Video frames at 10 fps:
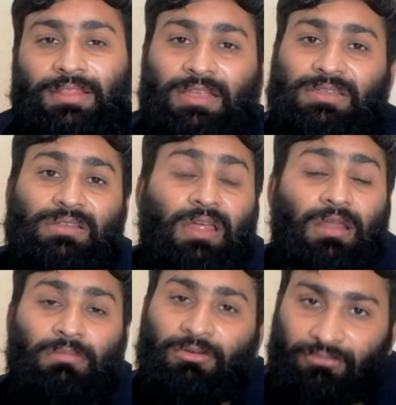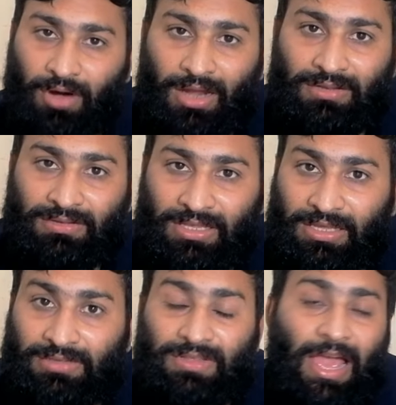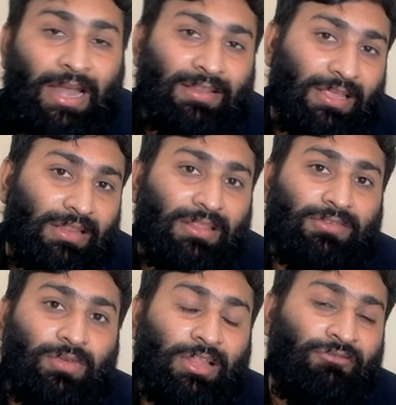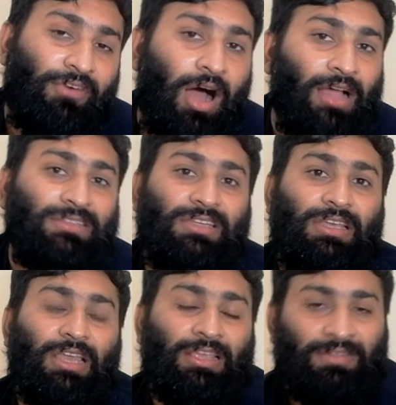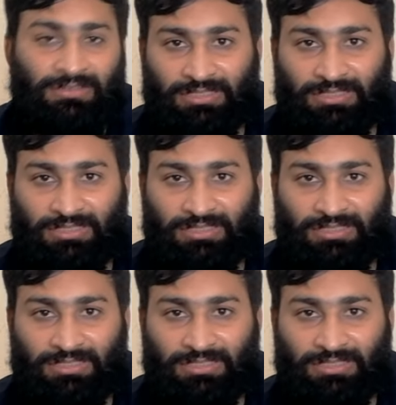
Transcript: This is the number one things, and in this way the fasting is the